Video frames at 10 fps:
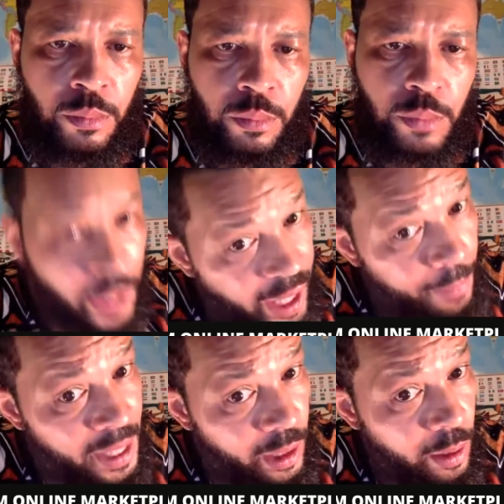You hear
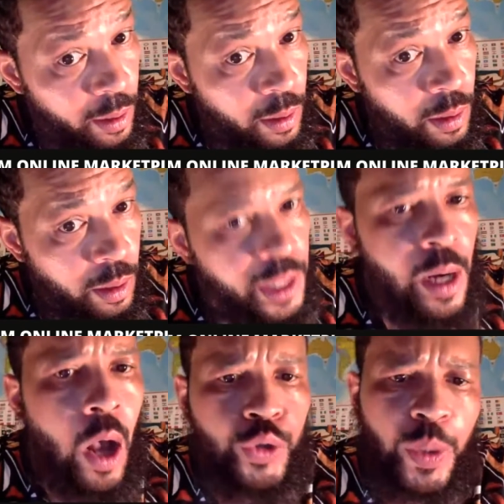me? He
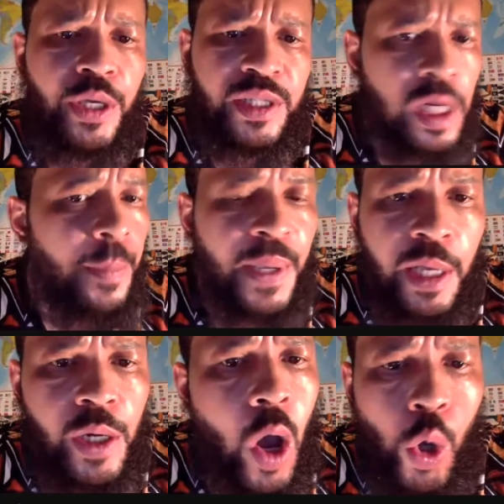knows when you're sleeping. He
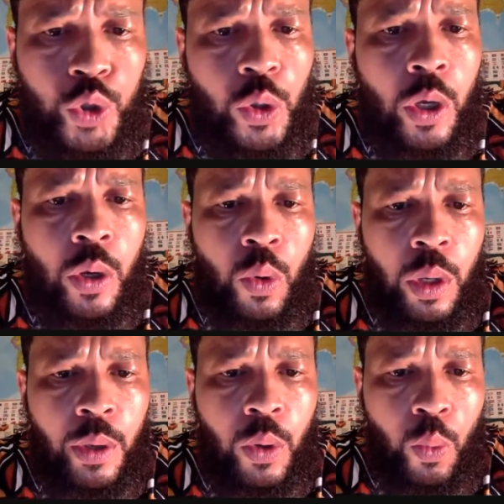knows
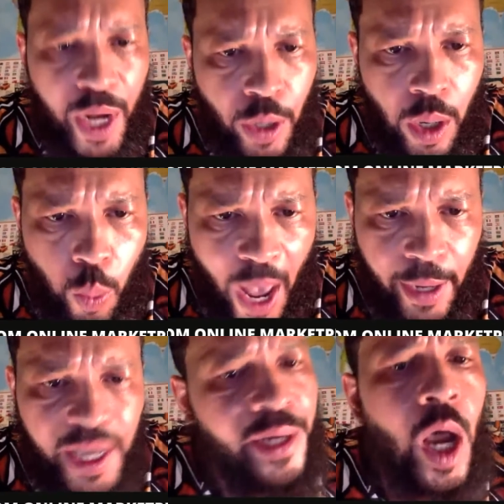when you're awake.
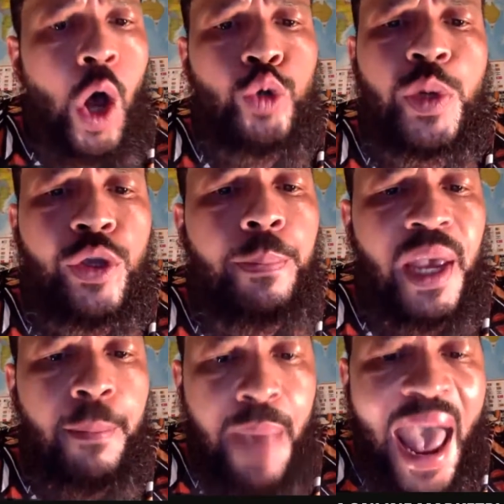He knows when you've
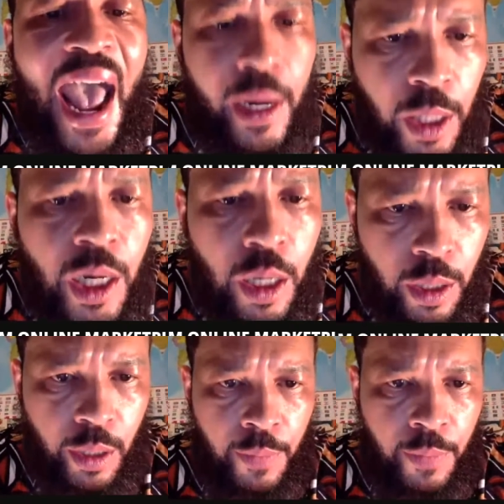been bad or good.